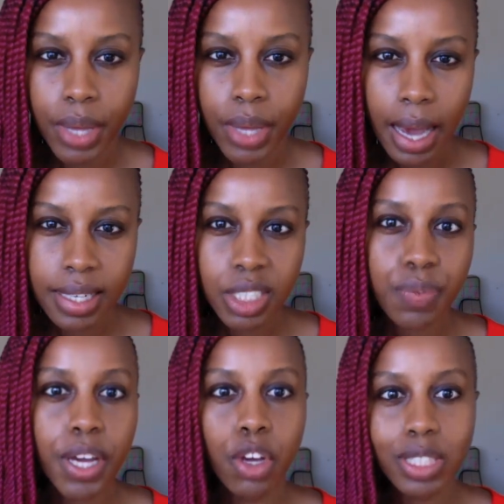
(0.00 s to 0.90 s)

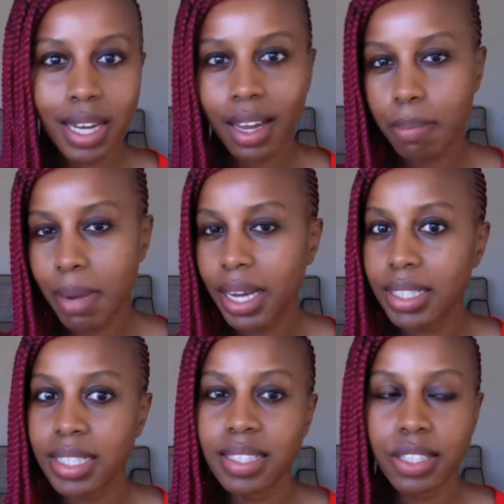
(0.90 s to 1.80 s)
Identifying your target market
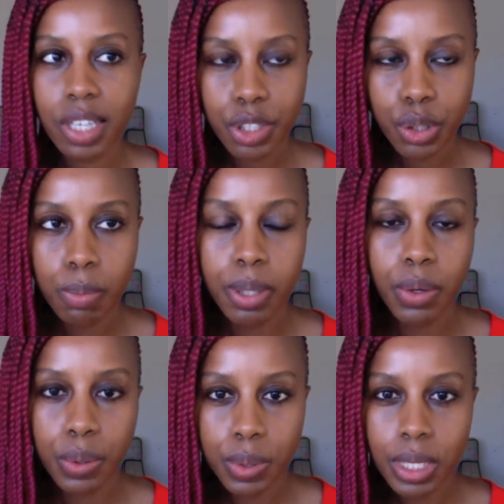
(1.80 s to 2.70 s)
is essential
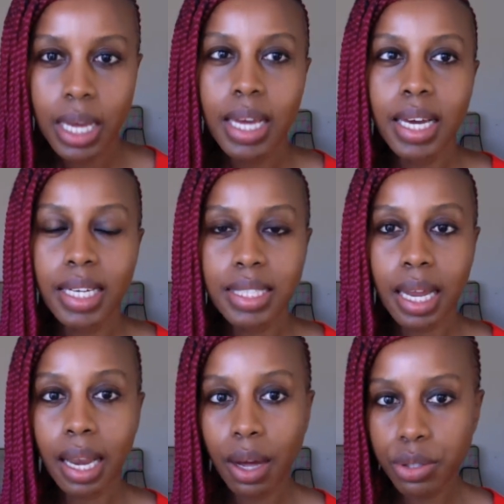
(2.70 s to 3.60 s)
because it
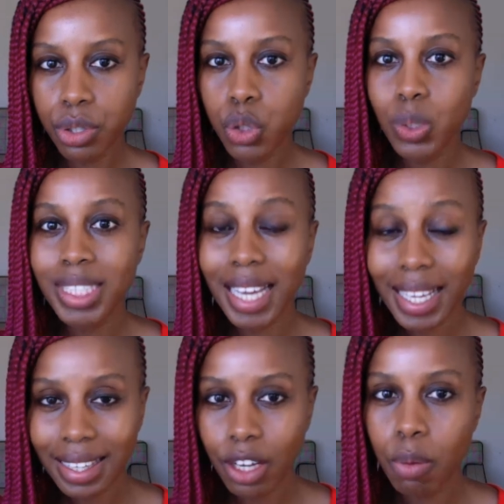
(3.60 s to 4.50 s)
allows you to
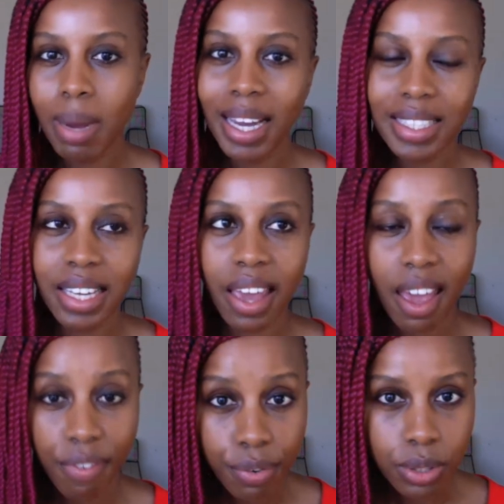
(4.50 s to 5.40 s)
tailor your marketing
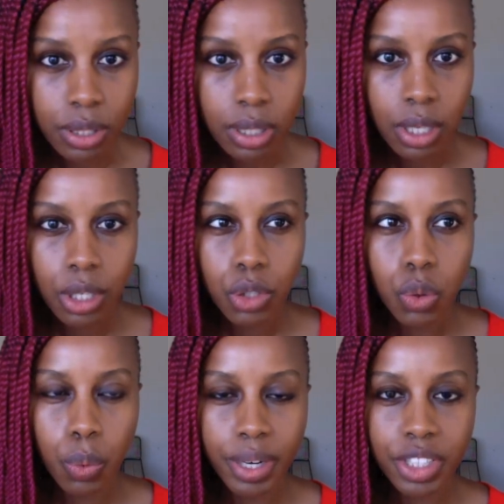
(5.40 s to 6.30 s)
efforts to
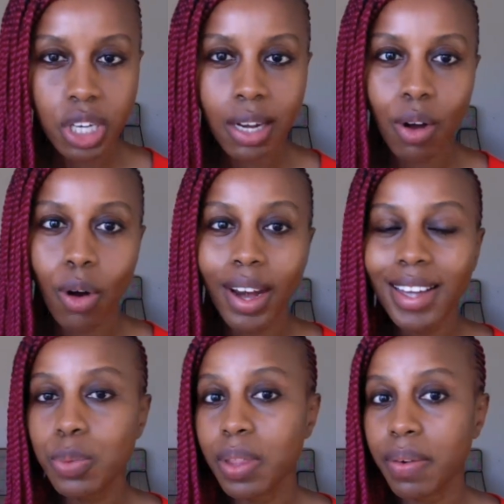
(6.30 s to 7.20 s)
reach and
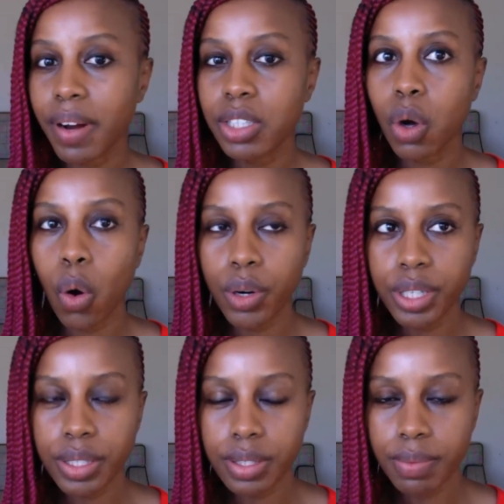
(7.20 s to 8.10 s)
connect with the right
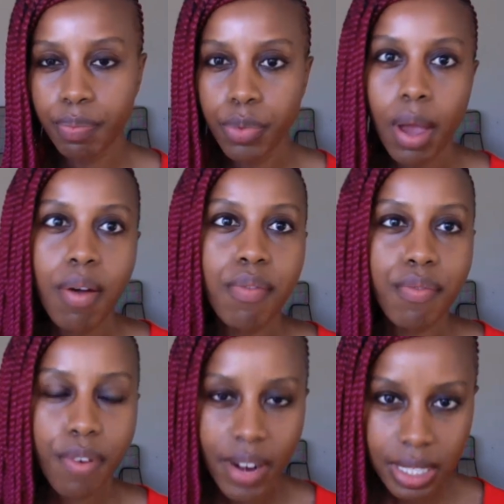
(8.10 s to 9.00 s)
audience.
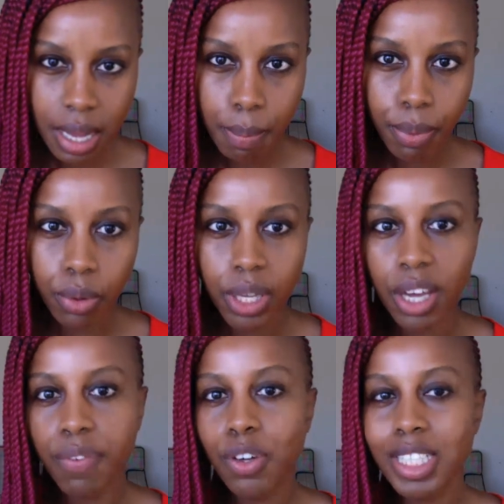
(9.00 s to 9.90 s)
For example,
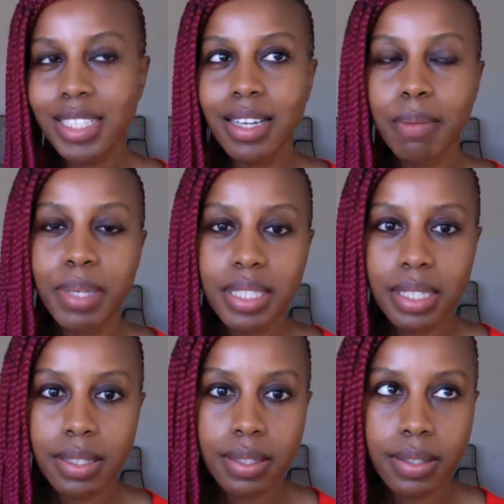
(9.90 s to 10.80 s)
if you're starting a
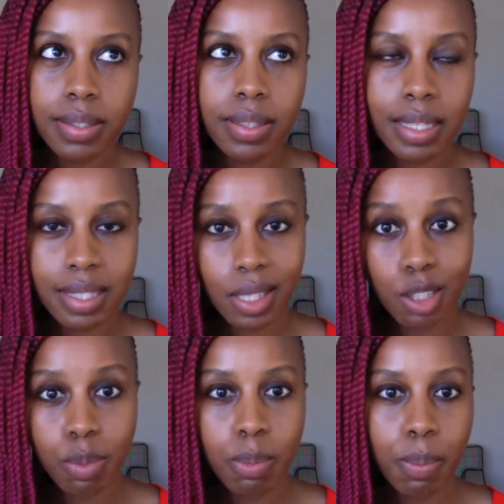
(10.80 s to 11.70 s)
business that sells
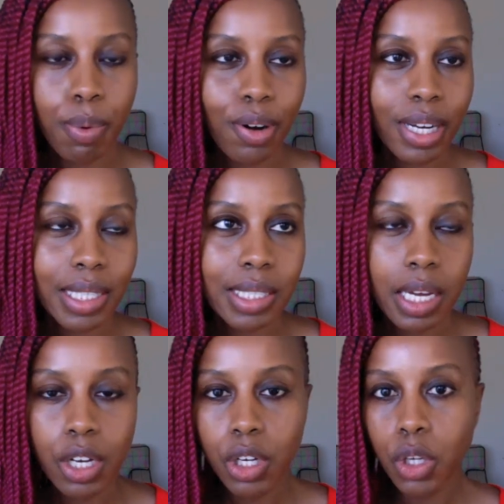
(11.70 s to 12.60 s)
baby products,
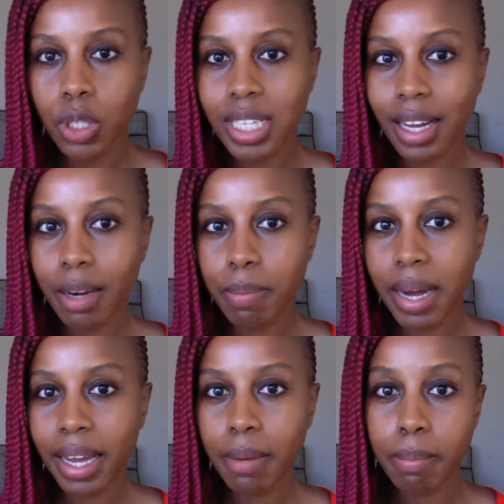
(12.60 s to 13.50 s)
your target
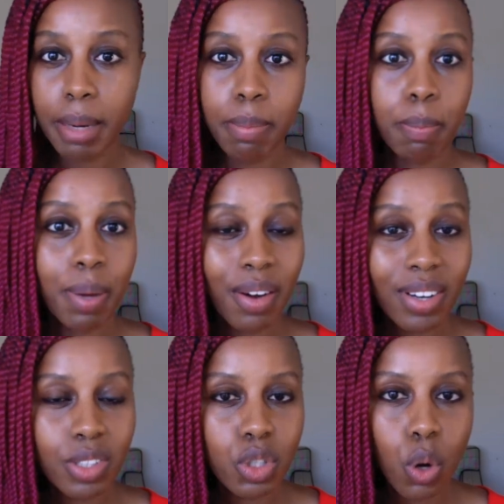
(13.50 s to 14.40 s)
market might be
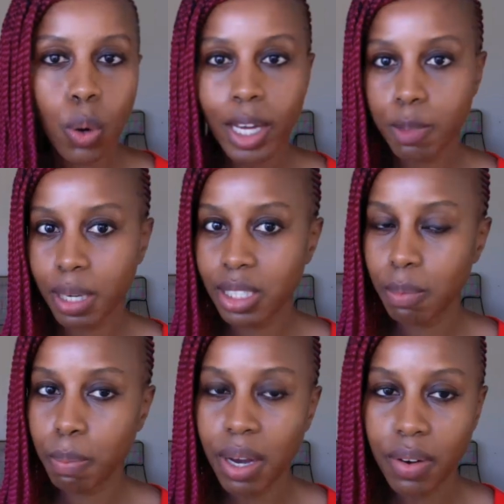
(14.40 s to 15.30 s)
parents or expecting
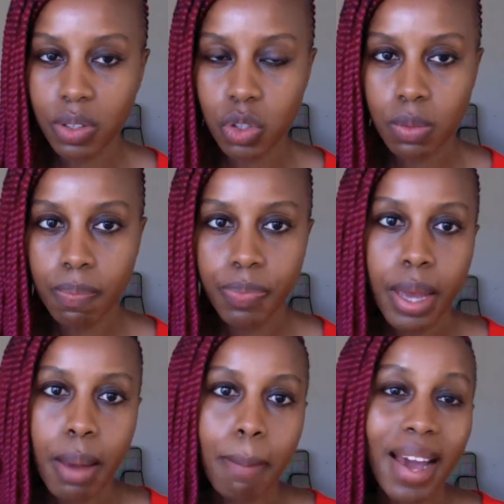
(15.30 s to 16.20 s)
parents.
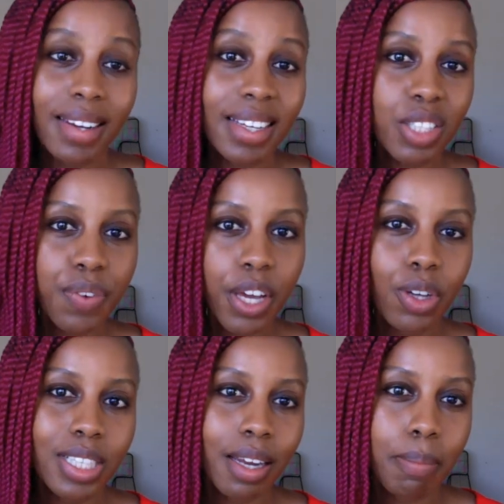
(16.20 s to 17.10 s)
By identifying your
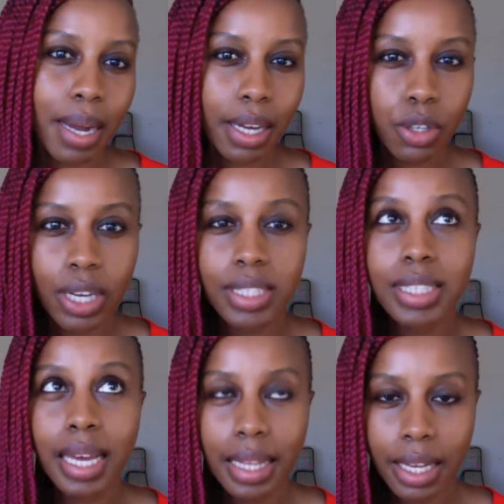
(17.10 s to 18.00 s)
target market, you can
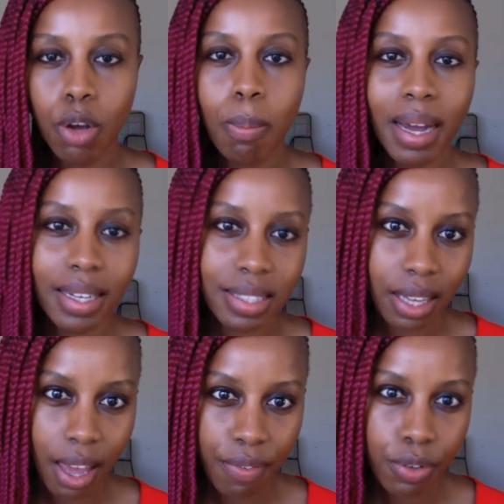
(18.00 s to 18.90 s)
tailor your
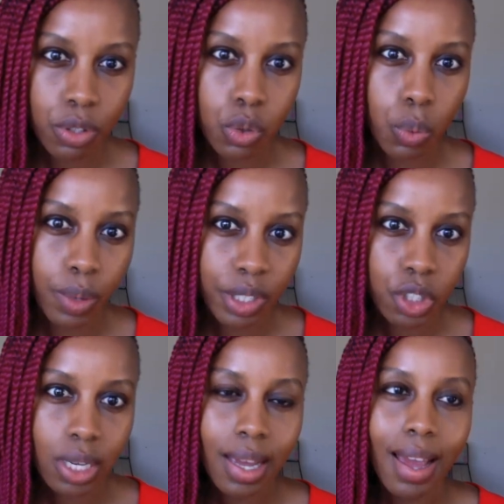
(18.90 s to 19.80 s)
marketing efforts to reach
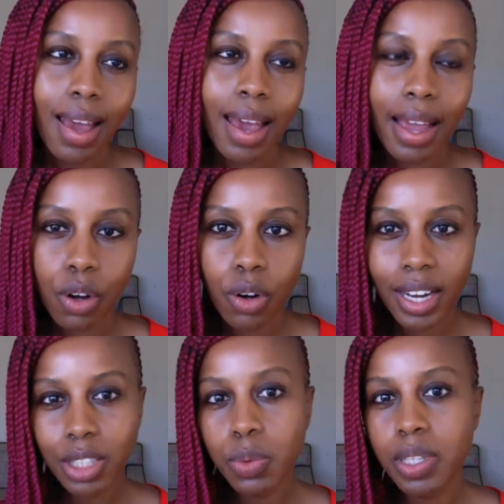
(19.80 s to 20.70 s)
and
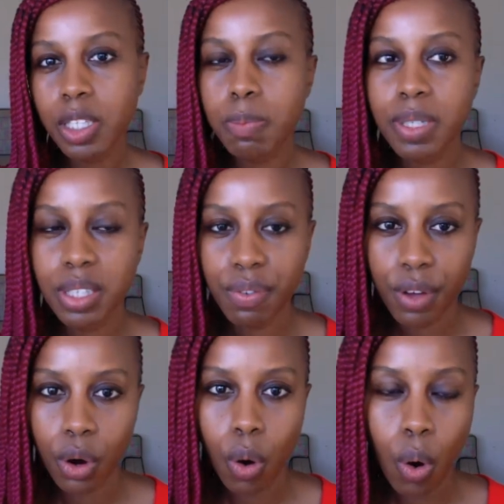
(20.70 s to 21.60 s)
connect with this
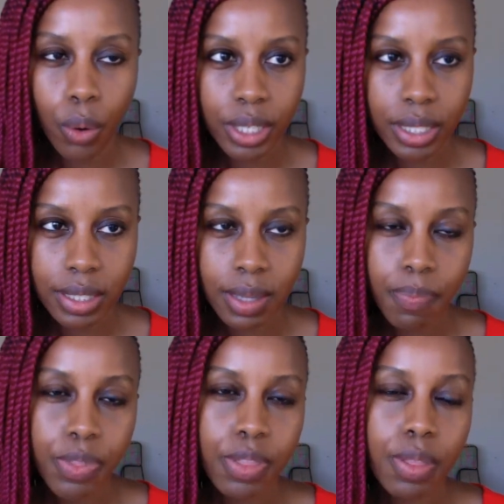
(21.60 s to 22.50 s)
specific audience.
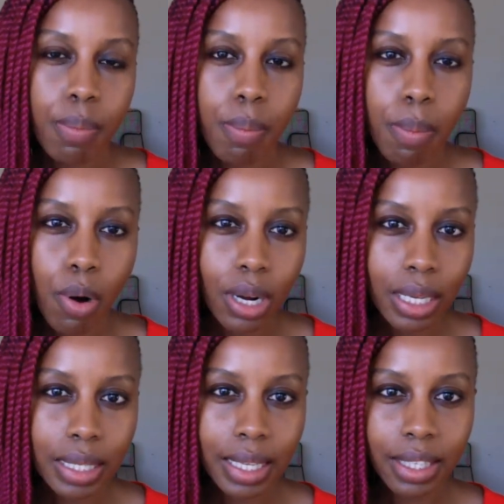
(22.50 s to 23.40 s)
The more
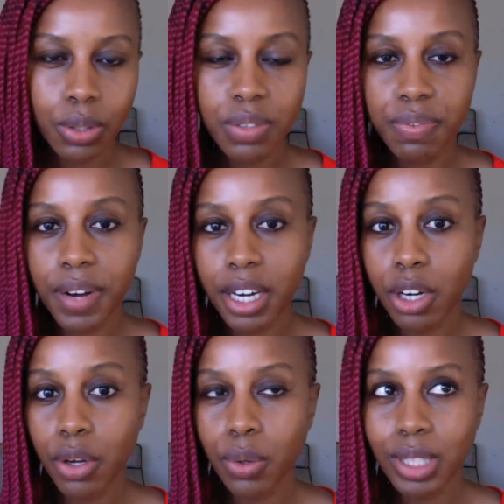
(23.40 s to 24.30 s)
clearly you define
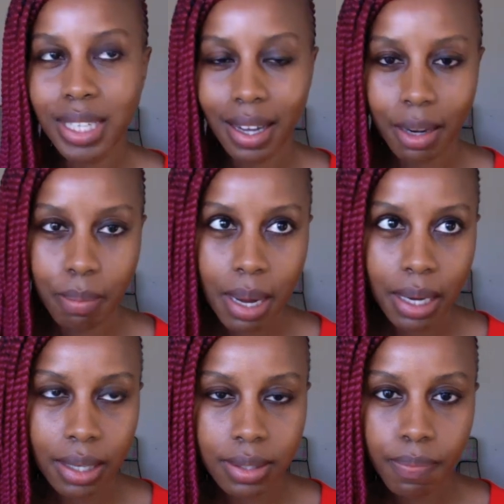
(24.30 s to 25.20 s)
your target
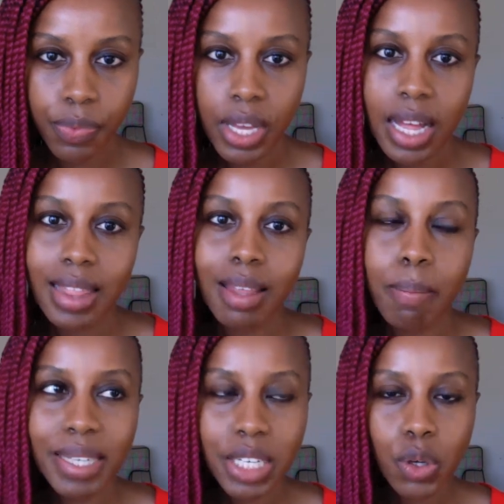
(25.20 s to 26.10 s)
market, the
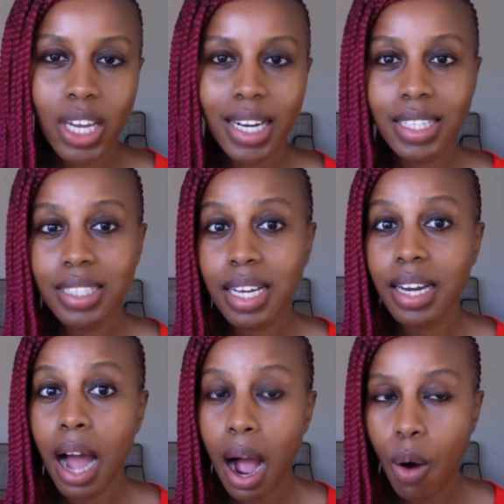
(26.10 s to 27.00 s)
better you can understand
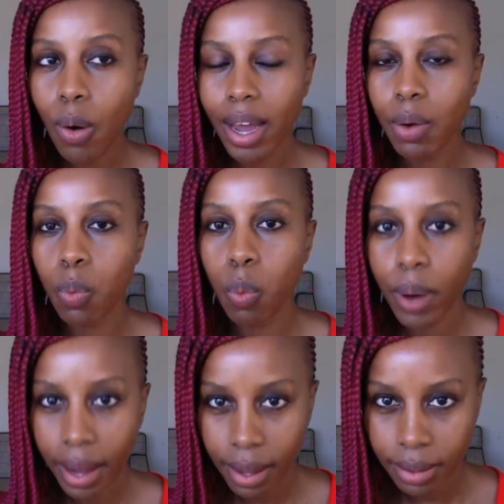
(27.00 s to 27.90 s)
how and
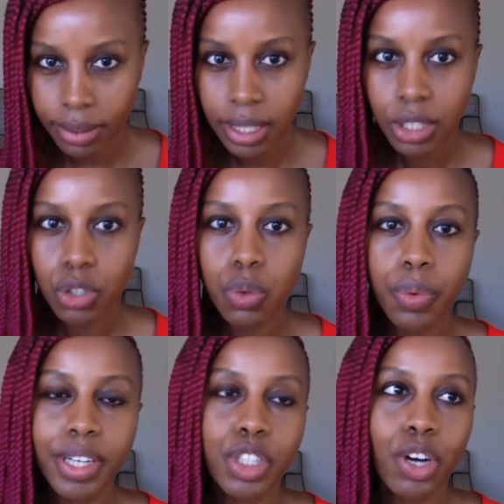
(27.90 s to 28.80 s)
where to
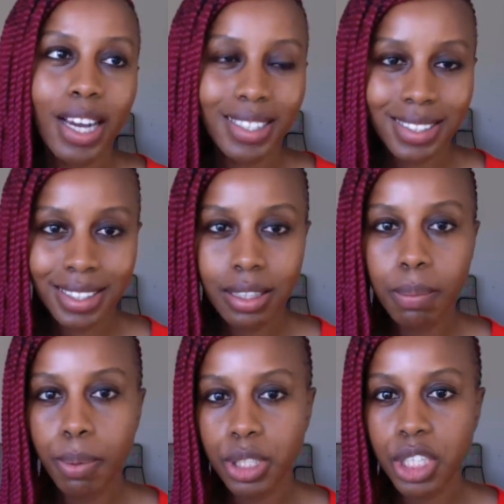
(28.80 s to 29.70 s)
reach your ideal
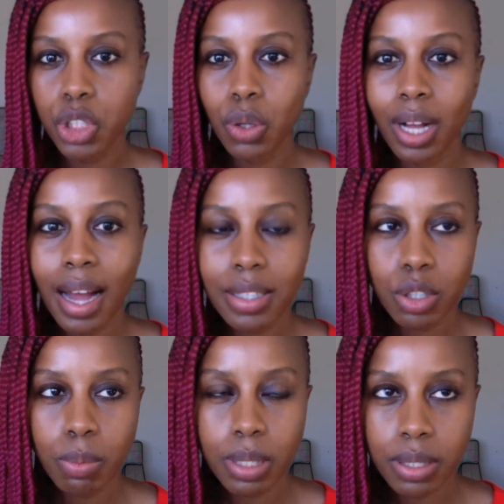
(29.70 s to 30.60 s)
potential
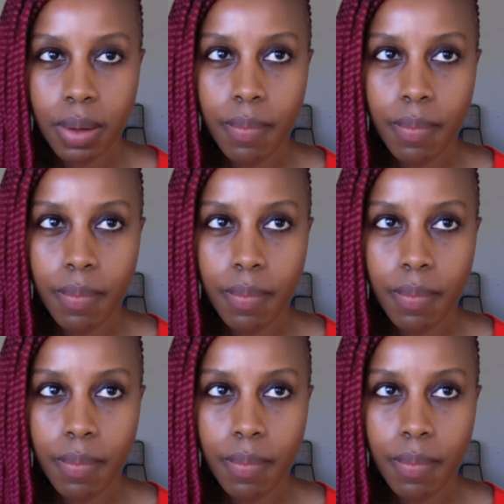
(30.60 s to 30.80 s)
customers.